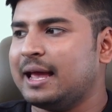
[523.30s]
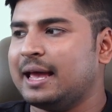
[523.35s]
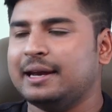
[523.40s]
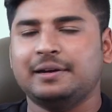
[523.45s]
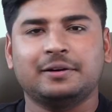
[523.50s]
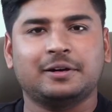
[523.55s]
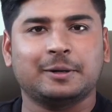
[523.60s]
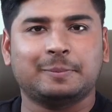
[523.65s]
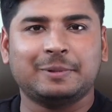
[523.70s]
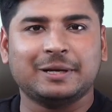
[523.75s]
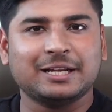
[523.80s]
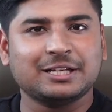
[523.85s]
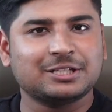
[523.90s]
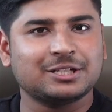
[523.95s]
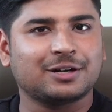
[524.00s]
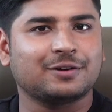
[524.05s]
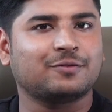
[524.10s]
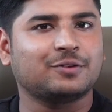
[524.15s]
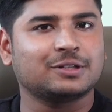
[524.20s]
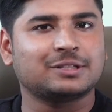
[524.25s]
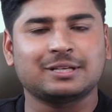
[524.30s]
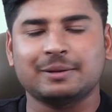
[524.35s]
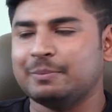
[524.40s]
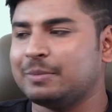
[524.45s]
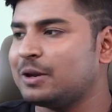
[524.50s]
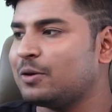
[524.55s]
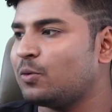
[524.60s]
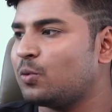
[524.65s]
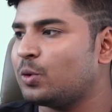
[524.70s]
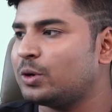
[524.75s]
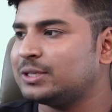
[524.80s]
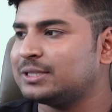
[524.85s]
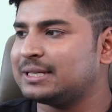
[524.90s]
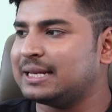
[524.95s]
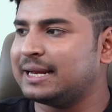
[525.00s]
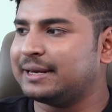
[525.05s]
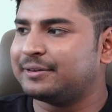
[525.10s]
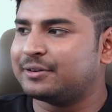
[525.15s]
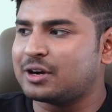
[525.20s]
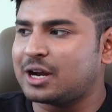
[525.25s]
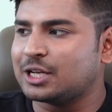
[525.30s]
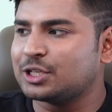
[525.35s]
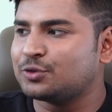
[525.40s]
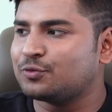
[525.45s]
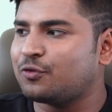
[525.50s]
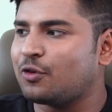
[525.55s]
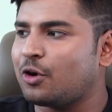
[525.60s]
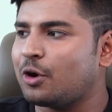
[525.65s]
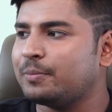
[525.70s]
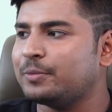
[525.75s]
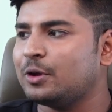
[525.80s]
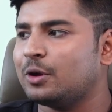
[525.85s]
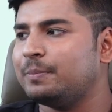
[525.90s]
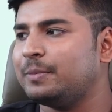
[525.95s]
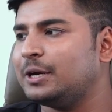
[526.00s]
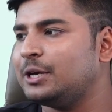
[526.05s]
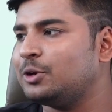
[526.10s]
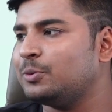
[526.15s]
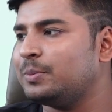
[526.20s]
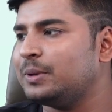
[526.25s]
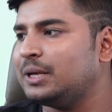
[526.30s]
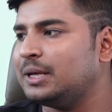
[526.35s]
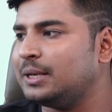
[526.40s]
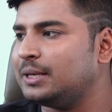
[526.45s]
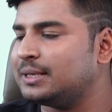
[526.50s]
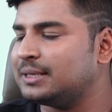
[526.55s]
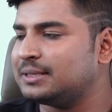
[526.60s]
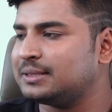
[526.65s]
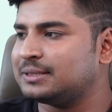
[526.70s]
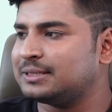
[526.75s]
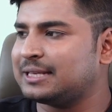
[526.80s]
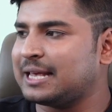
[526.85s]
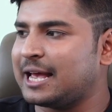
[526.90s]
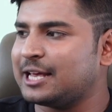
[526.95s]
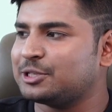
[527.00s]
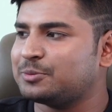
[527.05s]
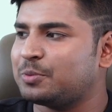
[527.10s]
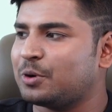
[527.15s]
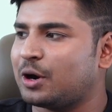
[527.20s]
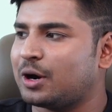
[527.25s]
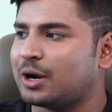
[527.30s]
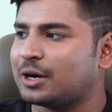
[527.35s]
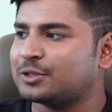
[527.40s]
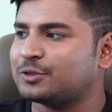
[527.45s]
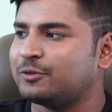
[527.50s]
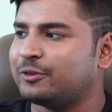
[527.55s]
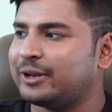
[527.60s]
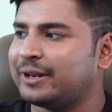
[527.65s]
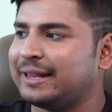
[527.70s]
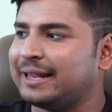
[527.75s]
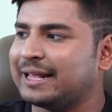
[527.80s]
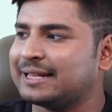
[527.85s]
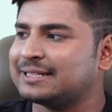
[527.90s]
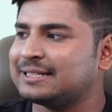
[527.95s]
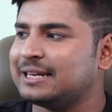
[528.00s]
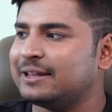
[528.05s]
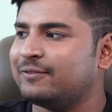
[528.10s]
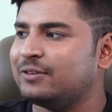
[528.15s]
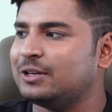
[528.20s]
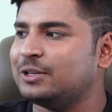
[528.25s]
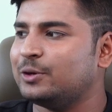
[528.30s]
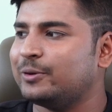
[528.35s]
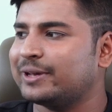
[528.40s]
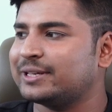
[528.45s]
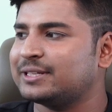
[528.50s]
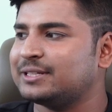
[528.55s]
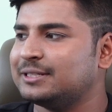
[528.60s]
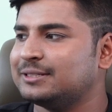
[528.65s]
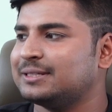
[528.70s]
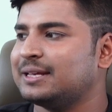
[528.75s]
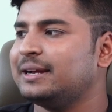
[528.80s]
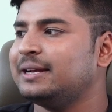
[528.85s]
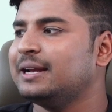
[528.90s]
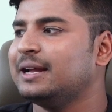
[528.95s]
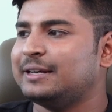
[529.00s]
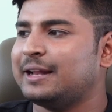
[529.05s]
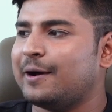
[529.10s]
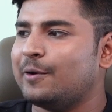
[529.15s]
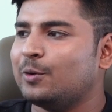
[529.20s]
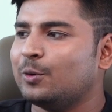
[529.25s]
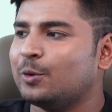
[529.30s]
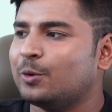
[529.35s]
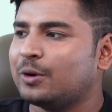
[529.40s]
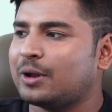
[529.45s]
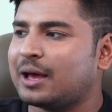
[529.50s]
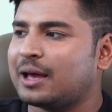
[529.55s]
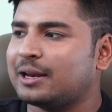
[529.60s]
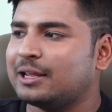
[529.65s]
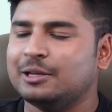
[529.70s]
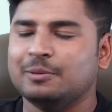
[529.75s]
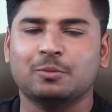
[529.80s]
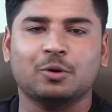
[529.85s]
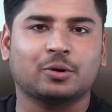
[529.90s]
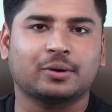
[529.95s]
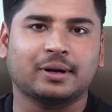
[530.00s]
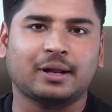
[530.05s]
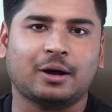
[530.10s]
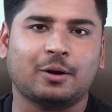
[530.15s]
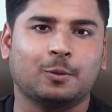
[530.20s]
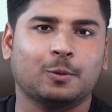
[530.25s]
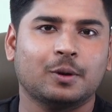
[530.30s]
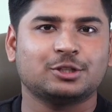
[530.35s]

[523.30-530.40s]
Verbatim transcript: and replaced it with simpler words like transform your B2B SaaS products with next level UX design. Download our ebook now.